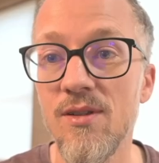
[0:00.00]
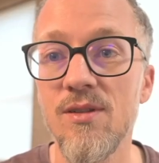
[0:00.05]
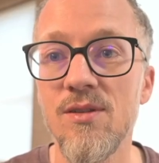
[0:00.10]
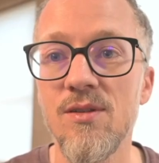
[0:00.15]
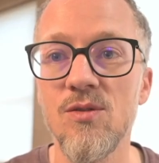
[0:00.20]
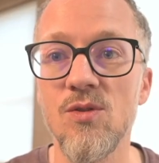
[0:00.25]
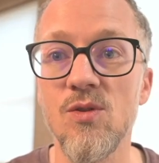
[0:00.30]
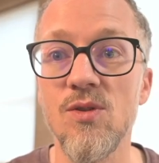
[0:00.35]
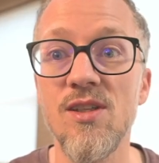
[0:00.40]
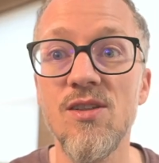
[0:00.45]

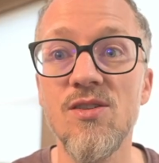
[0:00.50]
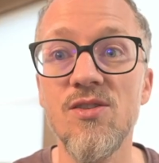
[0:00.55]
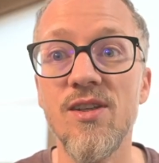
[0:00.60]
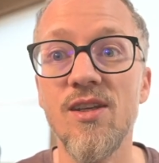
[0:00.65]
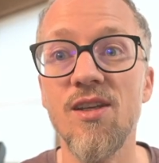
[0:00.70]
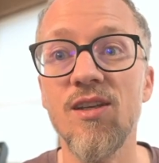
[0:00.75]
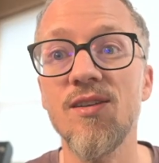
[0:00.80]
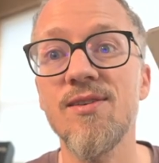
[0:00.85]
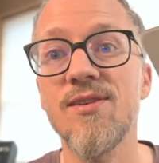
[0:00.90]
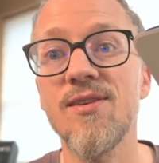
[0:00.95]
So this
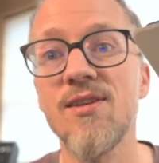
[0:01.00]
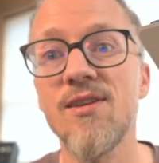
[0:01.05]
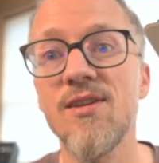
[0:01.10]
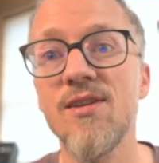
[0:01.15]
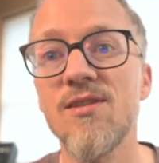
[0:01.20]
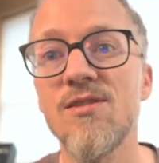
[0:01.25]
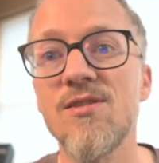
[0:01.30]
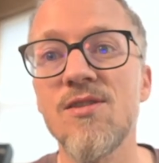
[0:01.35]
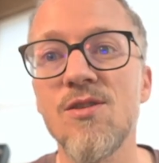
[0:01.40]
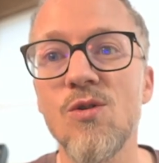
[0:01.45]
case here,
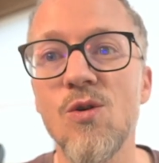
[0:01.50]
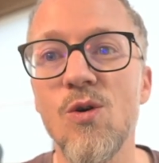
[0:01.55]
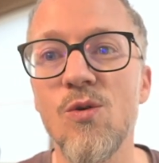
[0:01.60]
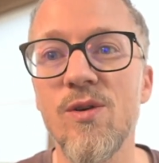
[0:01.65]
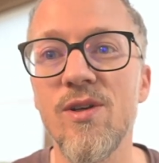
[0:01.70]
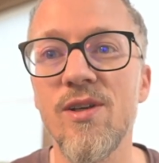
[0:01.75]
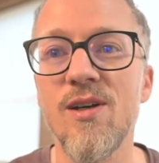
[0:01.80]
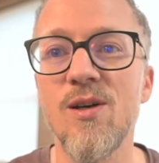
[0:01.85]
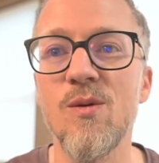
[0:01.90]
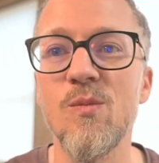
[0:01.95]
it's an
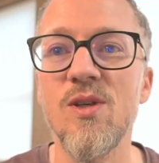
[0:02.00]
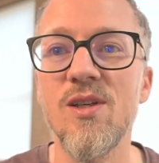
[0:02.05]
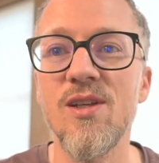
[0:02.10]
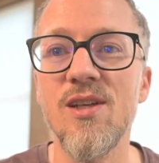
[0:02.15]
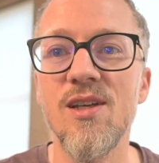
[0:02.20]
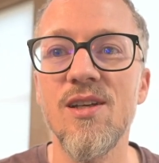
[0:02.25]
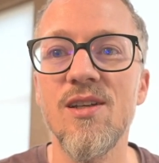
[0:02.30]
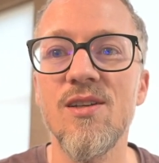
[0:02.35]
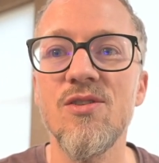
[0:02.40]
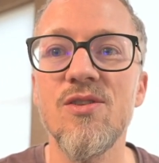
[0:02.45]
Origami
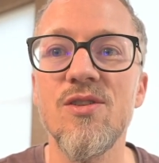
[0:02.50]
case.